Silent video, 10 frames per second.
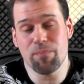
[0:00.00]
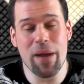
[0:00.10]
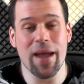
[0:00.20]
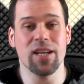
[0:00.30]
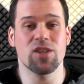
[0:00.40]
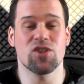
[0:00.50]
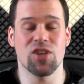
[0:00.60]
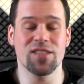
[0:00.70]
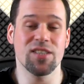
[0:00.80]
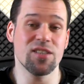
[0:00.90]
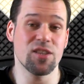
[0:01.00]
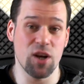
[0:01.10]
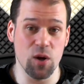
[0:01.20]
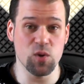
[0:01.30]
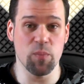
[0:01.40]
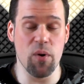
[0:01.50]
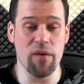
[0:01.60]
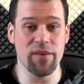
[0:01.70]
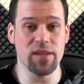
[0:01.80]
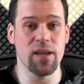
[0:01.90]
package just is close to
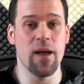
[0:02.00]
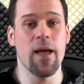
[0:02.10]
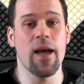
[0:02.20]
perfect.